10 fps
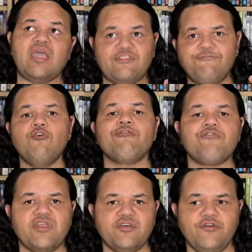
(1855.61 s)
at the
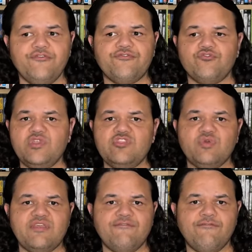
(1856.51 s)
forefront of twenty
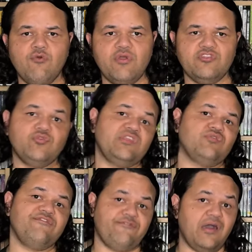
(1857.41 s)
twenty-four and twenty
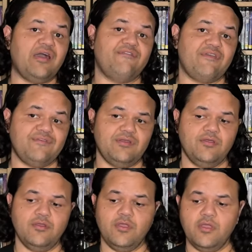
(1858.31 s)
twenty-five even.